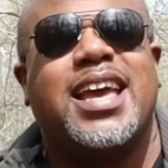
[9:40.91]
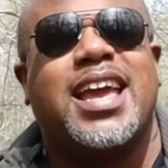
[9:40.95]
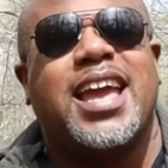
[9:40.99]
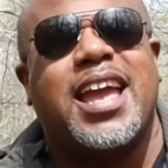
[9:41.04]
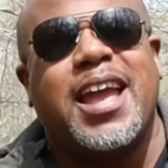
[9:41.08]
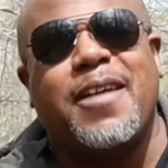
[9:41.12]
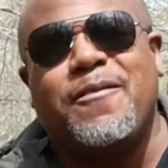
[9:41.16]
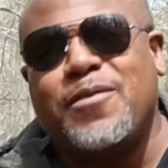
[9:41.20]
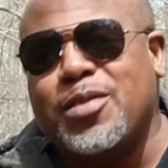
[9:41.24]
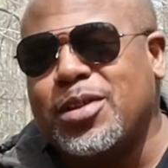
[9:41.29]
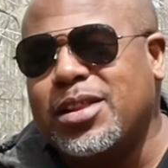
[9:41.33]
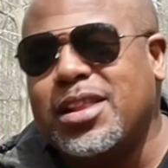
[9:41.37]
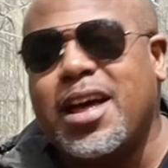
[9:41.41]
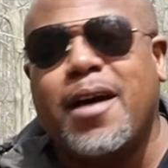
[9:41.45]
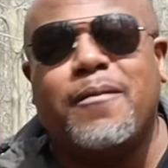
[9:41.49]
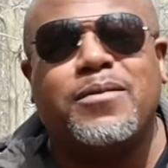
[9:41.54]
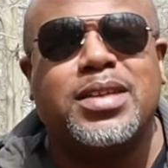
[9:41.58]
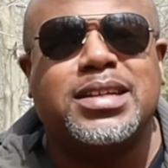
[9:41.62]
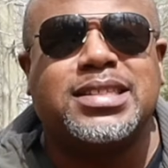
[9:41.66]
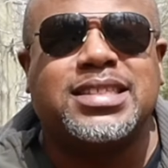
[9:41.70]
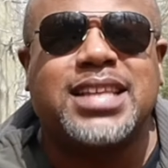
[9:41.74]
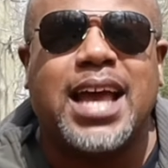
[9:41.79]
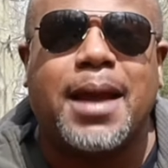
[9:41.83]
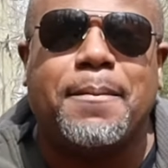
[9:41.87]
If you love
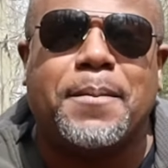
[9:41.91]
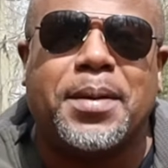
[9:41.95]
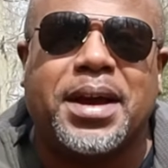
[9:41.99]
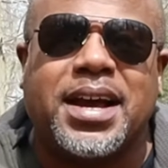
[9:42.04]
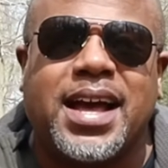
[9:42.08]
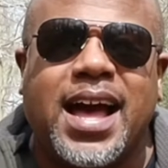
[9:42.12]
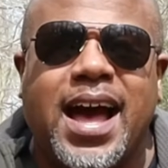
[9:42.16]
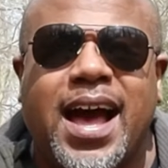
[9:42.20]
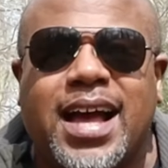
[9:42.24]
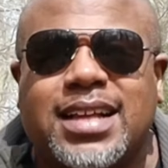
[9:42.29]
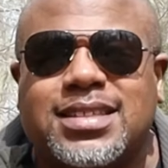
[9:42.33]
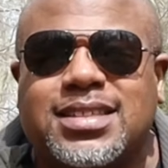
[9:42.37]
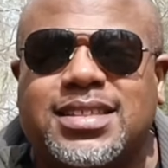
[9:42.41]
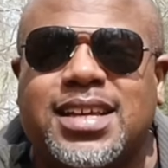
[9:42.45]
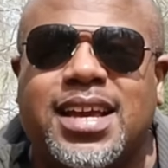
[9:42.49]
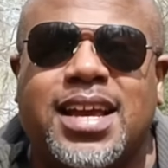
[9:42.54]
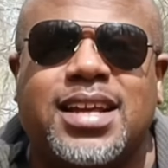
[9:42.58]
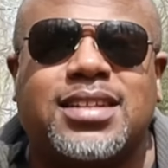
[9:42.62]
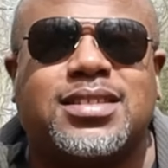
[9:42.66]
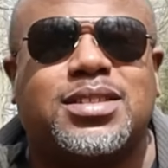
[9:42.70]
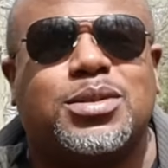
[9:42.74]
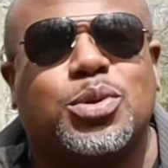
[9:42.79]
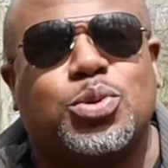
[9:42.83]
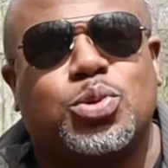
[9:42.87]
this type of
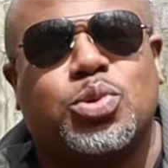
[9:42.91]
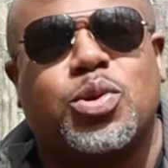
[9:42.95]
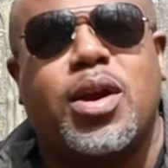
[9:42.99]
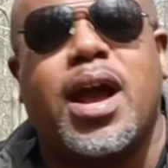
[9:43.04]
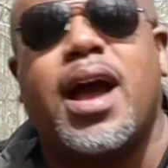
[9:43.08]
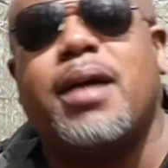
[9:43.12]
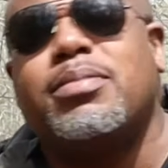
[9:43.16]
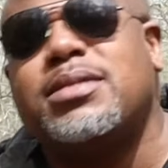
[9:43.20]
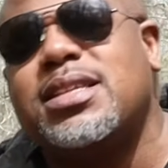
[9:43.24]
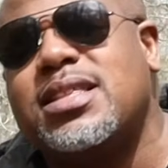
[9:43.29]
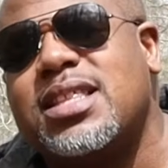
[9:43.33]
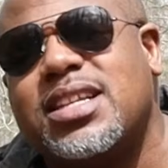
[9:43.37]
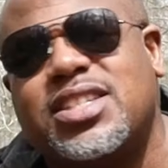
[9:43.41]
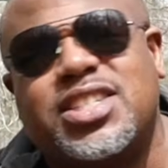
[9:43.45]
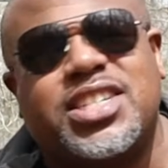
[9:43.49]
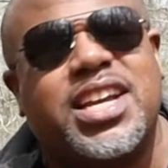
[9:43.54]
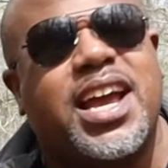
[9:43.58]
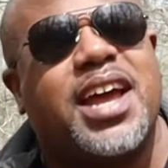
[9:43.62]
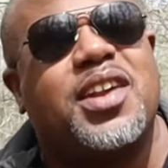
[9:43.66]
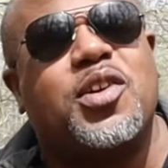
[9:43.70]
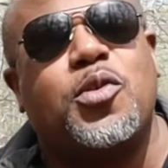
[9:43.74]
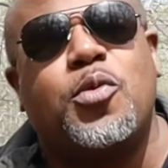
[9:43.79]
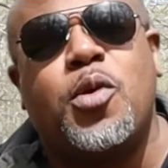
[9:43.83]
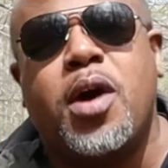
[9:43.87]
content, subscribe to the
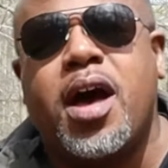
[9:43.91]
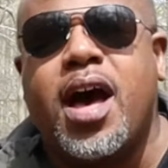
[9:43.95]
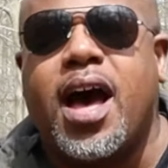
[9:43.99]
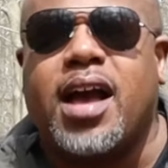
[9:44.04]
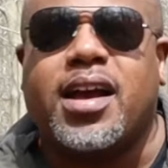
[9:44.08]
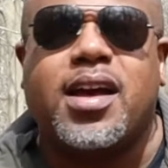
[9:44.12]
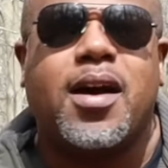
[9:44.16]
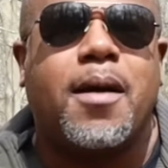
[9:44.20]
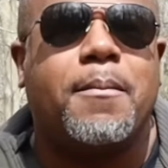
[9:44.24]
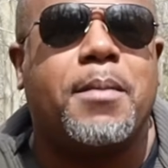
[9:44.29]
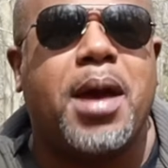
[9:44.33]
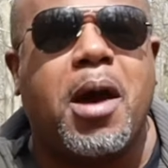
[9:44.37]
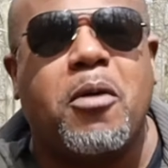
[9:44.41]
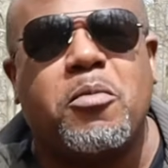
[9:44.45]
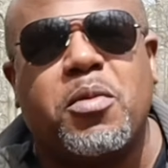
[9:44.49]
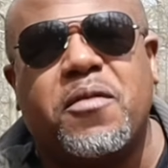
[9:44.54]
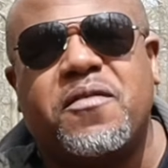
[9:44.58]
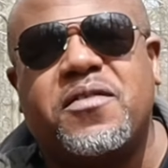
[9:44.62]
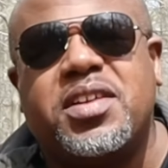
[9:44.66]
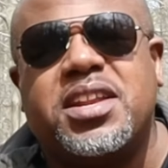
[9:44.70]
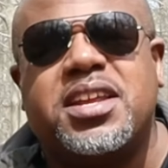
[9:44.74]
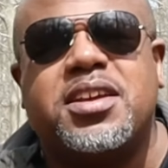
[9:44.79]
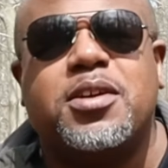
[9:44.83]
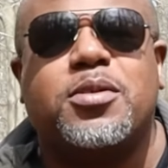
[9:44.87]
channel. Come out with
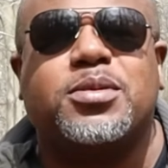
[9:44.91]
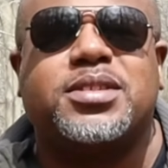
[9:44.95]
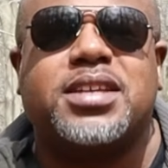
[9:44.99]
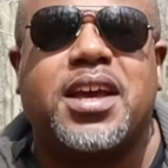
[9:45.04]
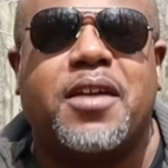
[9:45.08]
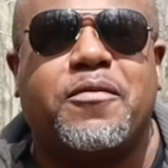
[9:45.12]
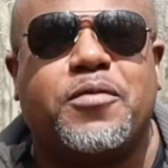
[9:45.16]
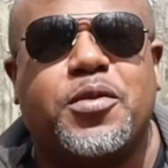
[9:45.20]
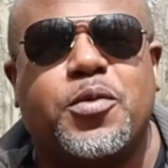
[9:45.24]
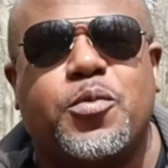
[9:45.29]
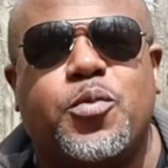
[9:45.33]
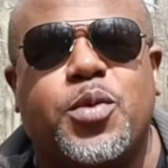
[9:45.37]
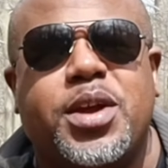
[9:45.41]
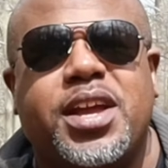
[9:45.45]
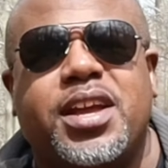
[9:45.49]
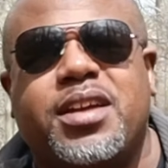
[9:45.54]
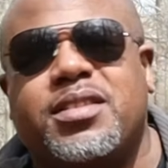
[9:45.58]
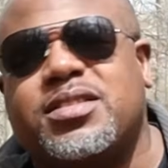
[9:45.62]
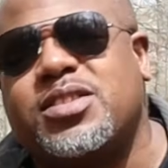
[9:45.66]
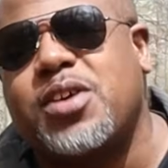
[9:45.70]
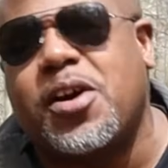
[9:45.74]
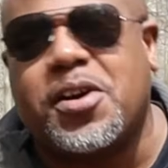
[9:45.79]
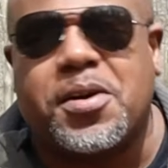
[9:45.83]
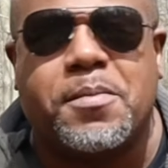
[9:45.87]
videos every week
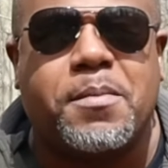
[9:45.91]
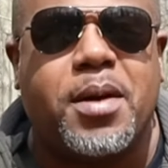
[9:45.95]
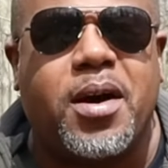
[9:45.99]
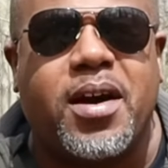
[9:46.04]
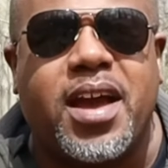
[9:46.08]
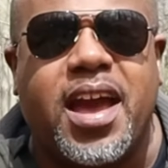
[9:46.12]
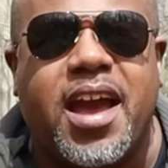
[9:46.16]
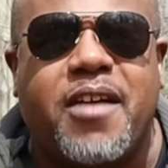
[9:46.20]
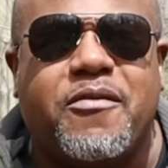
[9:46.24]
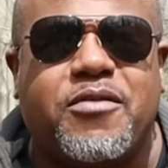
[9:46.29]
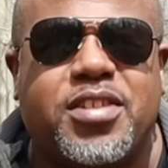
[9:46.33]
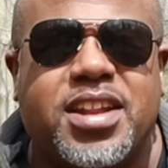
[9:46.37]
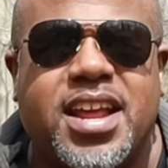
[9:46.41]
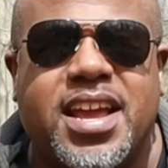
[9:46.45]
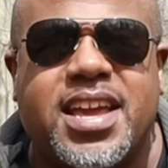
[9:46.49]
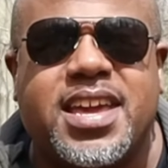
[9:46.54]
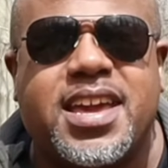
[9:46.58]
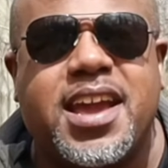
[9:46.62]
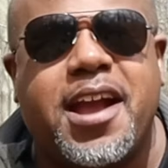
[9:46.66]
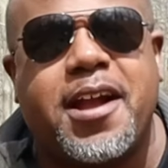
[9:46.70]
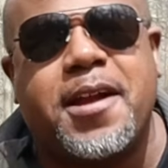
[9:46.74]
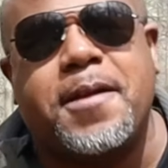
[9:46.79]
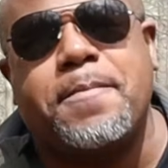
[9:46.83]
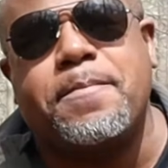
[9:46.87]
talking about everyday
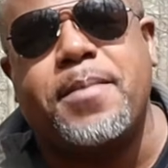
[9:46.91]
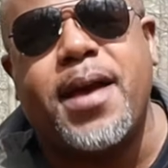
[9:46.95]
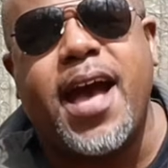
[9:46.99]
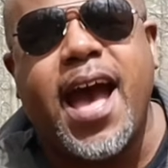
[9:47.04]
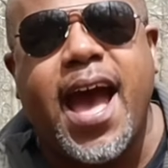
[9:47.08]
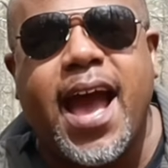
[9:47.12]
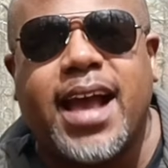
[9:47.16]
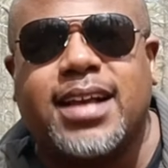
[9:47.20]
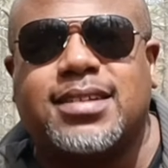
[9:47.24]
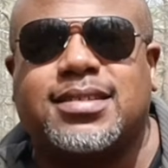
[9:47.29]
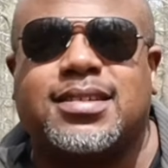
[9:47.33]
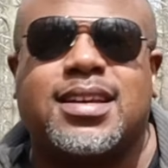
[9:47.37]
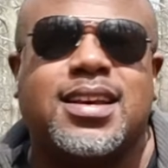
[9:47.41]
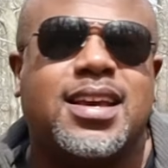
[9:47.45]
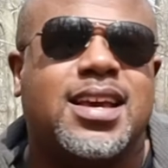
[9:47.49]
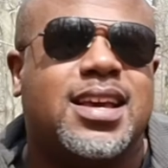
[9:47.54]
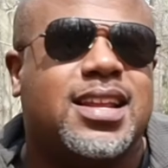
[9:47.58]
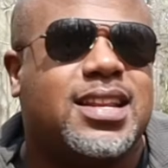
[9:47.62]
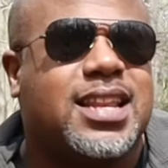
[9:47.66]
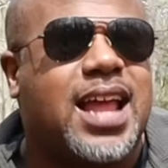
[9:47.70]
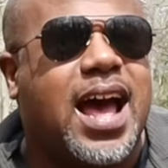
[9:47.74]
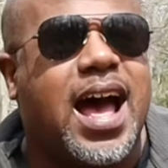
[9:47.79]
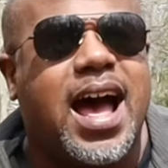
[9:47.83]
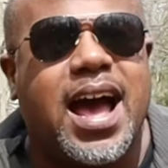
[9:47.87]
carry packs,
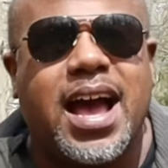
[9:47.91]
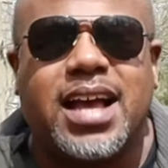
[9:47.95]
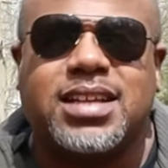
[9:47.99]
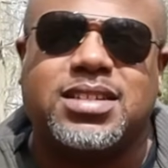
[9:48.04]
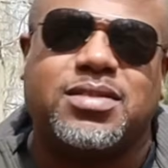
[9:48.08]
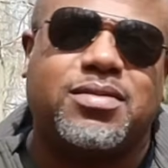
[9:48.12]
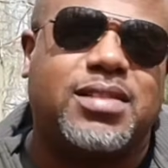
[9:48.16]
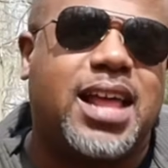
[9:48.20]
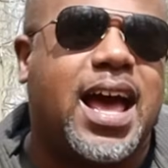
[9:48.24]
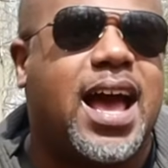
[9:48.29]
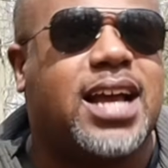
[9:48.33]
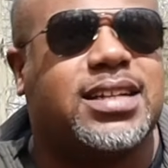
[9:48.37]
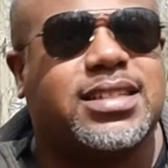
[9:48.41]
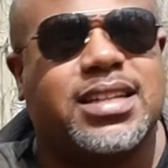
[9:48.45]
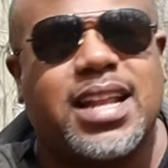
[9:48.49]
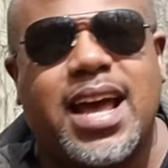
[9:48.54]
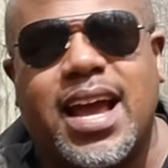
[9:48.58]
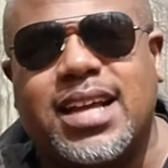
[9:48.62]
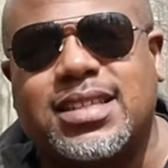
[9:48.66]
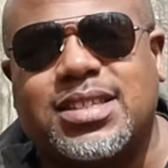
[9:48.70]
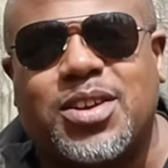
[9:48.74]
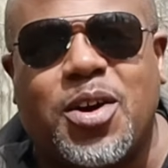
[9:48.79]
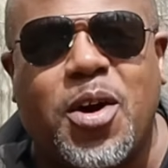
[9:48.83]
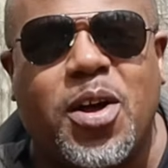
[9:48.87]
knives,
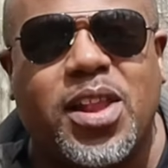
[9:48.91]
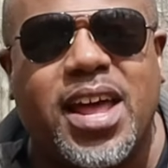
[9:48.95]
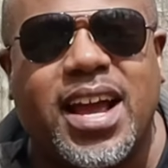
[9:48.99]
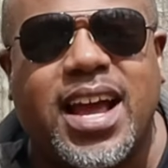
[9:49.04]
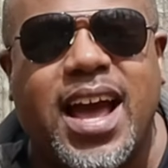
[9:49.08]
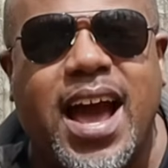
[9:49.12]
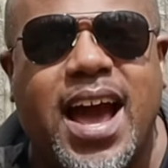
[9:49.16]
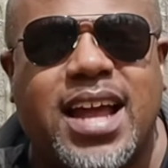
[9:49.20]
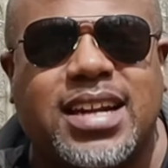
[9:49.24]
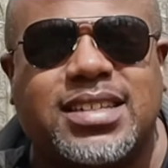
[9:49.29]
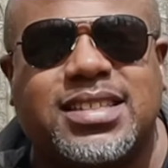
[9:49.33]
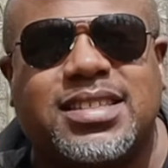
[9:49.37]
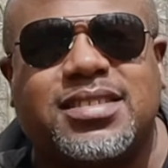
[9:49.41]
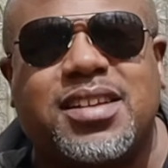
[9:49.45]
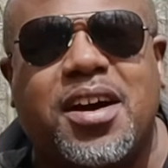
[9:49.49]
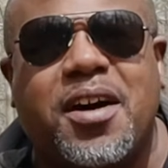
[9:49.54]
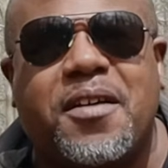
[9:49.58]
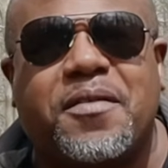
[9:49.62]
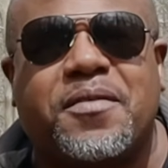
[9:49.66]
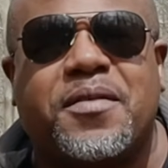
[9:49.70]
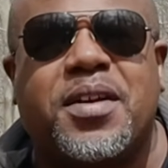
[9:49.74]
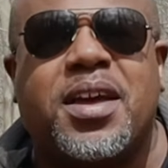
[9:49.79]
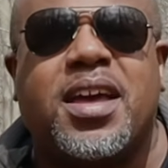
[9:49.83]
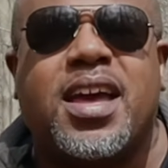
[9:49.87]
flashlights, all that kind of
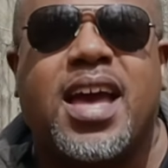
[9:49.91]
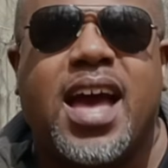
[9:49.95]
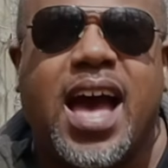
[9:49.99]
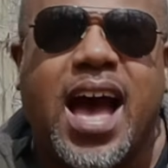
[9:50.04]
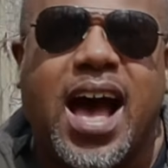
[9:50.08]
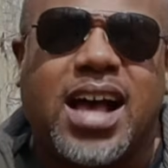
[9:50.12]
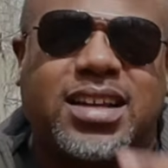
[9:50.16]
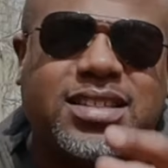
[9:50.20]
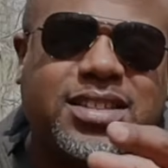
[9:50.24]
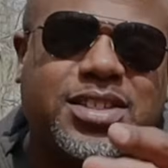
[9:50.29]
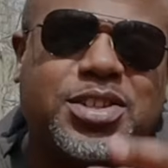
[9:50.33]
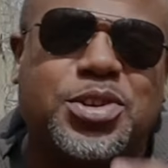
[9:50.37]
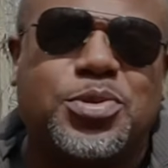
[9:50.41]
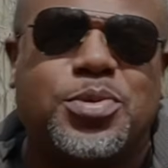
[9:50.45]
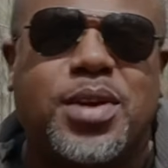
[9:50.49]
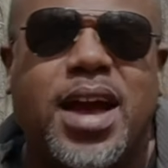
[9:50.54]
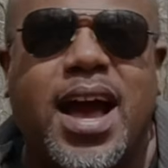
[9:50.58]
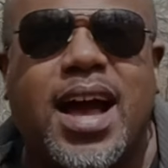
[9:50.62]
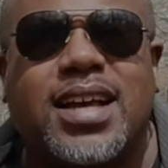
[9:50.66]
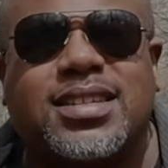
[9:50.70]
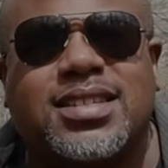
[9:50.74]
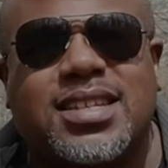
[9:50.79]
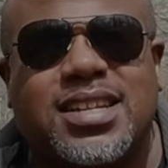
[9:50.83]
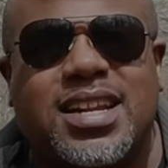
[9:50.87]
stuff. I'll see you
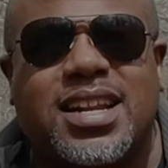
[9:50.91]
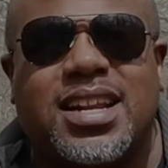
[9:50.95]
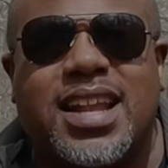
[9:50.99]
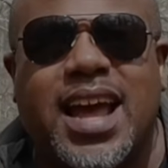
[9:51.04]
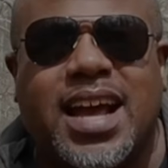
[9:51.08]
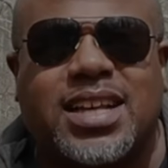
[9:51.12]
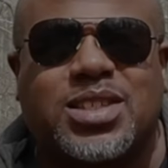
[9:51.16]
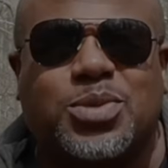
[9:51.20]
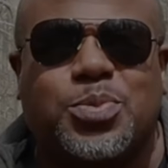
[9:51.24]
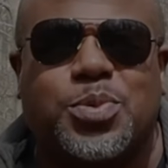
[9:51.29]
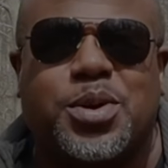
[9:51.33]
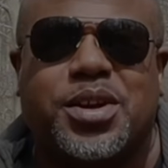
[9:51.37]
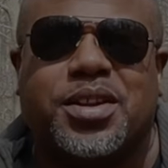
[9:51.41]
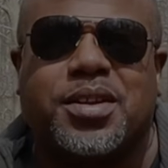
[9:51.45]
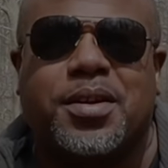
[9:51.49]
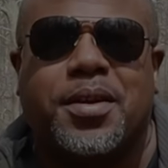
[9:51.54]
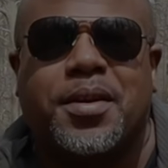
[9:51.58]
guys in the next one.